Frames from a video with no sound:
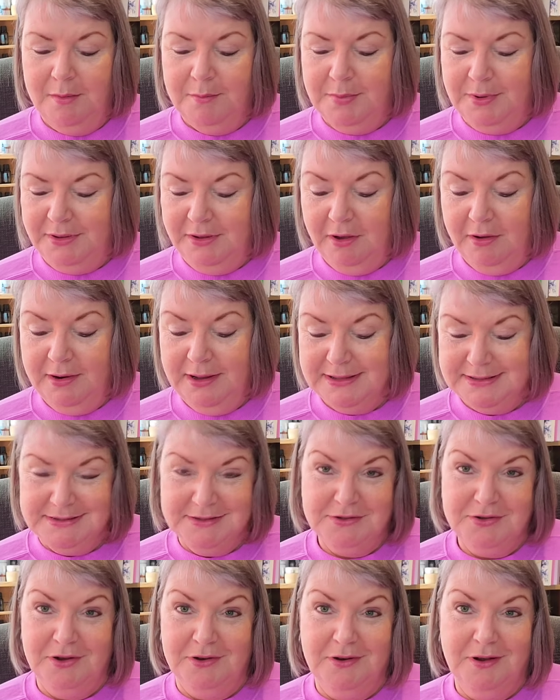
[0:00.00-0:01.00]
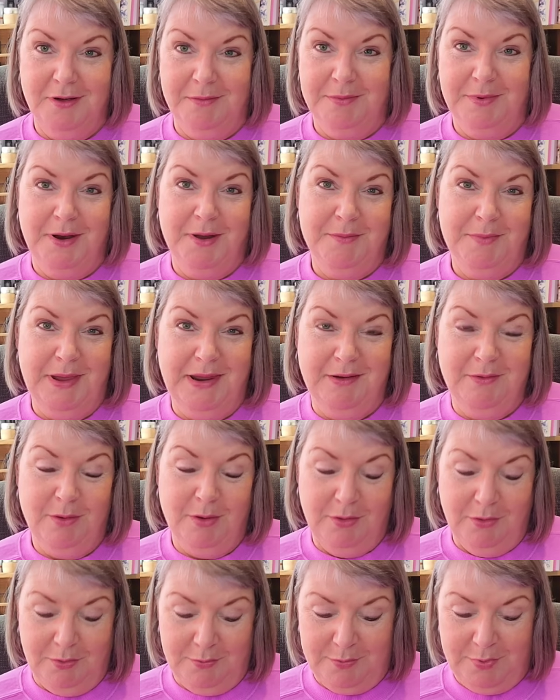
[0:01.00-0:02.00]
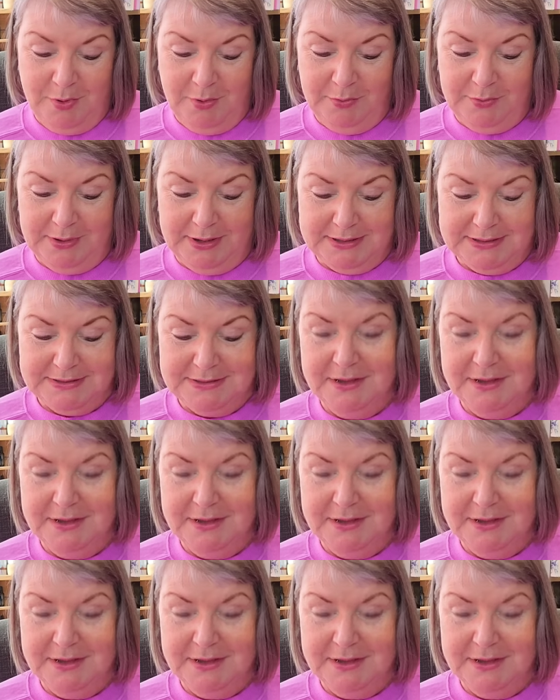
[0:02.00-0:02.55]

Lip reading: But the yarn hasn't turned up, and I made quite a lot of progress.